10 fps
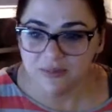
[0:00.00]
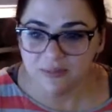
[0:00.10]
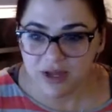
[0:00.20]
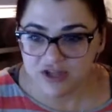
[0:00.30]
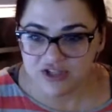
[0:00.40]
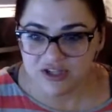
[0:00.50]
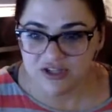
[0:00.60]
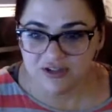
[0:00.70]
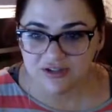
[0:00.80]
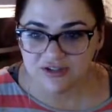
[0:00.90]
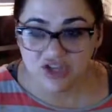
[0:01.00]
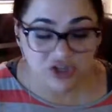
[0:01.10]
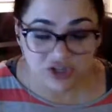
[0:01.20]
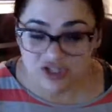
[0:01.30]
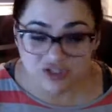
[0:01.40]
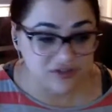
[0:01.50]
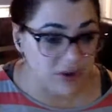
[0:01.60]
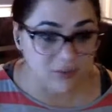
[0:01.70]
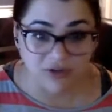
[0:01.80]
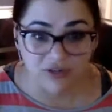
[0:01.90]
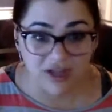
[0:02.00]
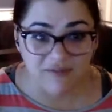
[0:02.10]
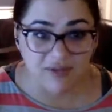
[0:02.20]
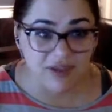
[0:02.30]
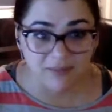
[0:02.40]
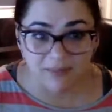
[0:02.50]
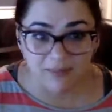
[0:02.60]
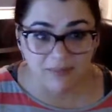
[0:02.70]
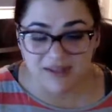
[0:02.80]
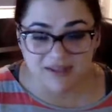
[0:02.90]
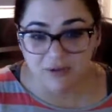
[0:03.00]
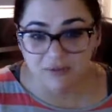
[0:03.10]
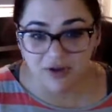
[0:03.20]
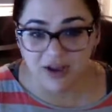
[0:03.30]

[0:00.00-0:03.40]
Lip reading: But she could just go on with her life and be like, peace out, Frank.